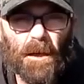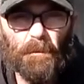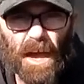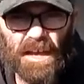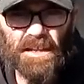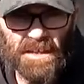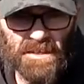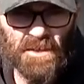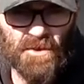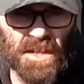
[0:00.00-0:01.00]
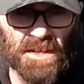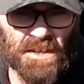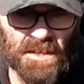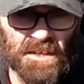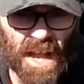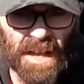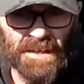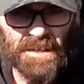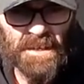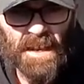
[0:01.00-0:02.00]
Mine is the traditional
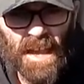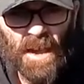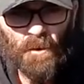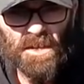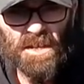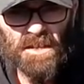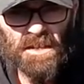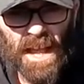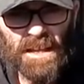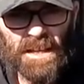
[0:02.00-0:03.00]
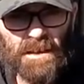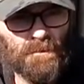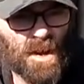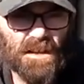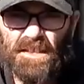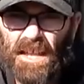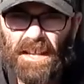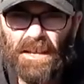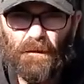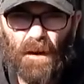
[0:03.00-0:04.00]
size, which is ninety, well it's
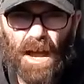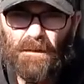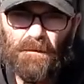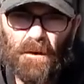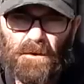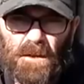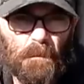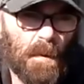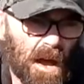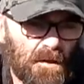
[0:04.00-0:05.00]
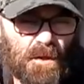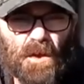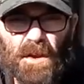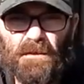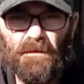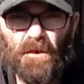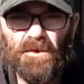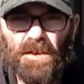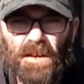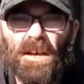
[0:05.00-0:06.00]
ninety-five foot by thirty foot.
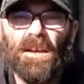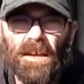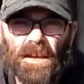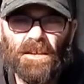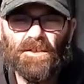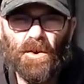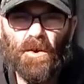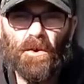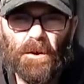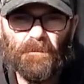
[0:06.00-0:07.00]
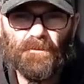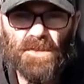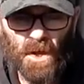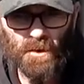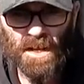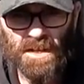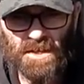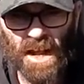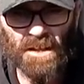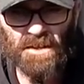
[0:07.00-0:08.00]
So, two little
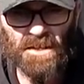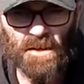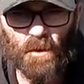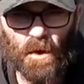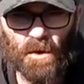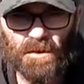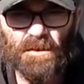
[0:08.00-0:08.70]
challenges in one.